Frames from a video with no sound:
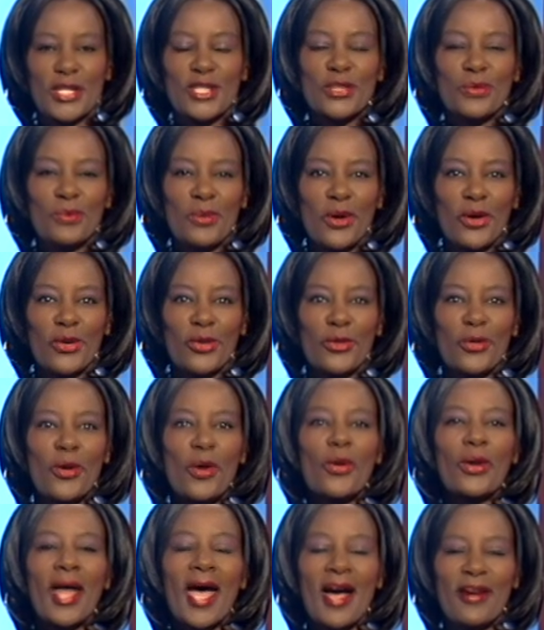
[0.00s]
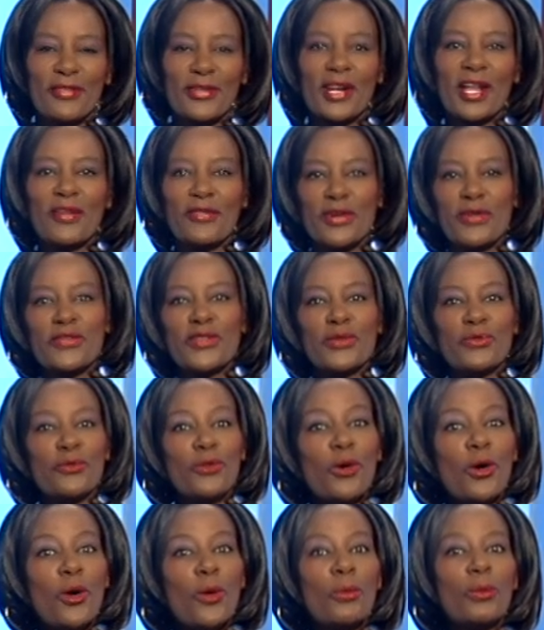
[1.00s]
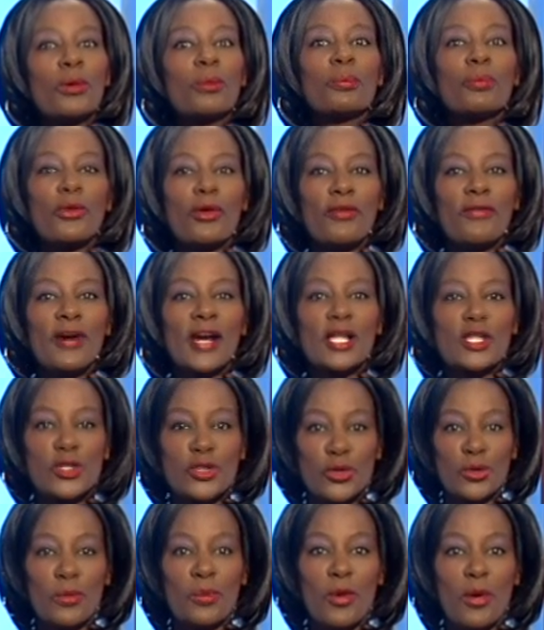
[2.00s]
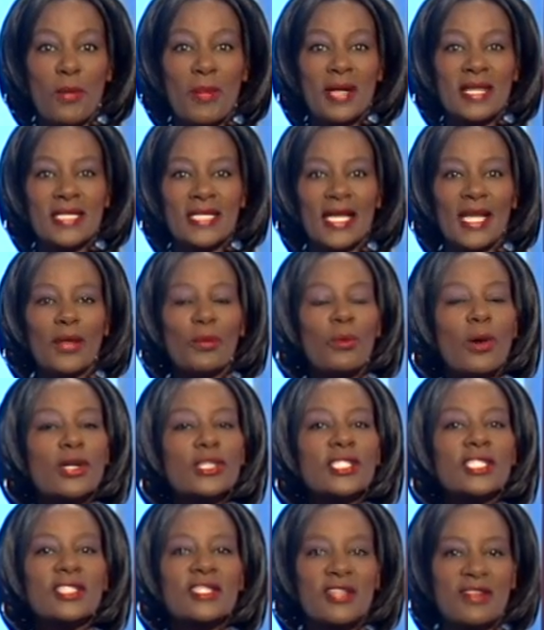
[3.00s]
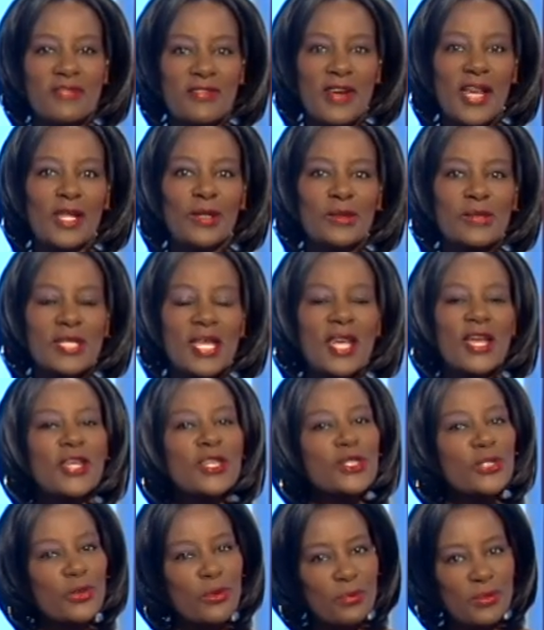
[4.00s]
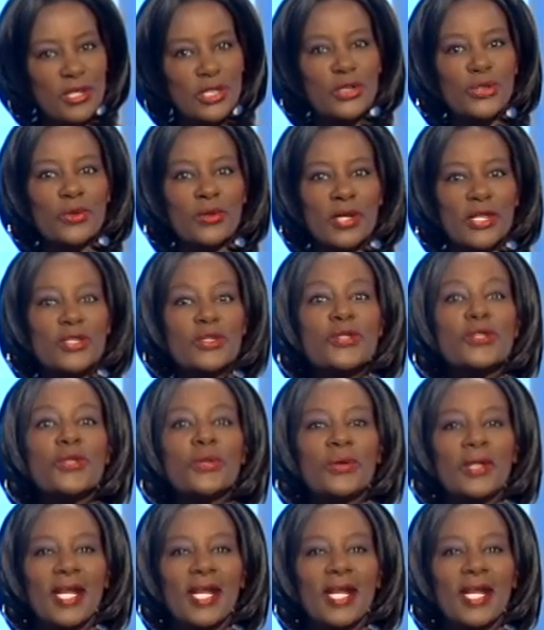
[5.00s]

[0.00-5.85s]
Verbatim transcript: Tomorrow on Africa 54, we'll profile two more Mandela Washington Fellows, so be sure to tune